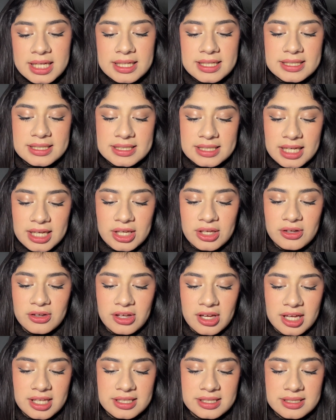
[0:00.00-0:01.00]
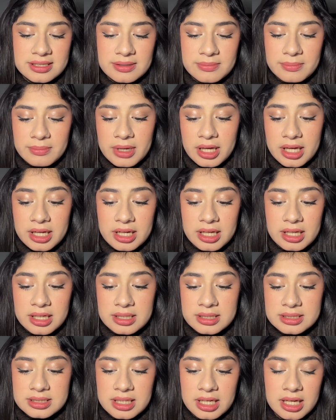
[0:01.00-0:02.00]
Say you got somebody,
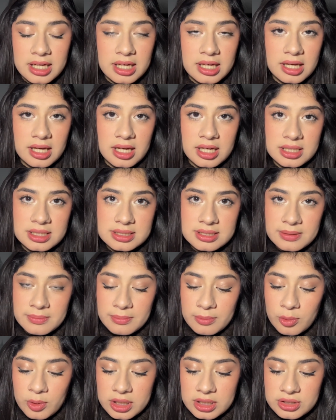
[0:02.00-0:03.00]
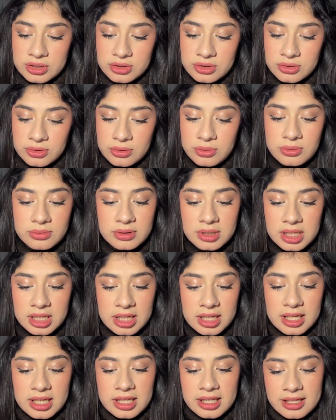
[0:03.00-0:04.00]
I'll say I got someone too.
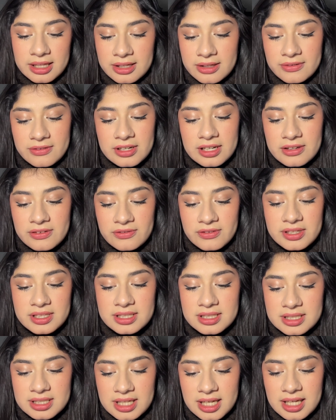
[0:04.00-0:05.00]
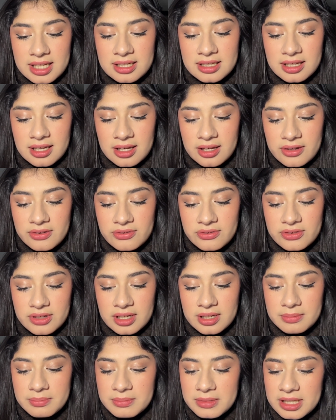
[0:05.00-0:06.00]
Even if it's handcuffed,
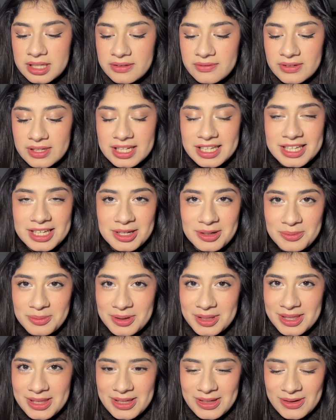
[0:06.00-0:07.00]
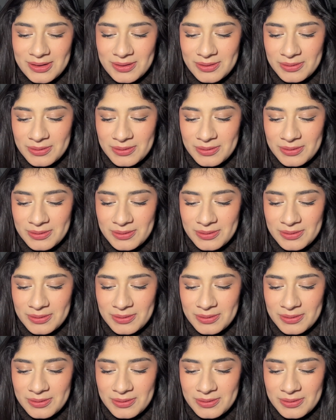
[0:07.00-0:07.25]
I'm living here with you.